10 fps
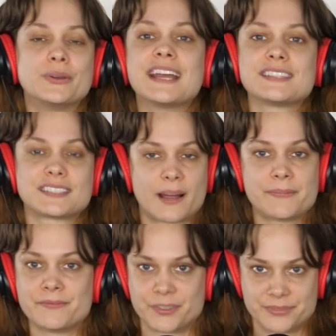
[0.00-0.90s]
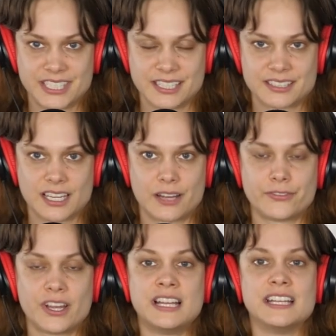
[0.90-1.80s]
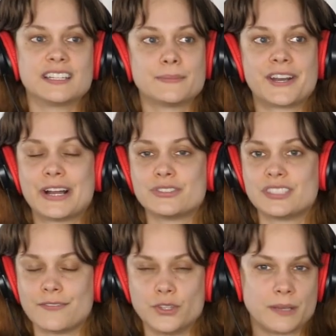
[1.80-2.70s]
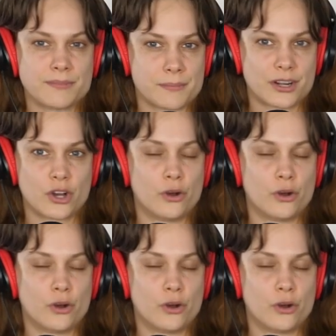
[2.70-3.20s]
you can't stop them from seeing stuff. It doesn't matter how safe you keep them at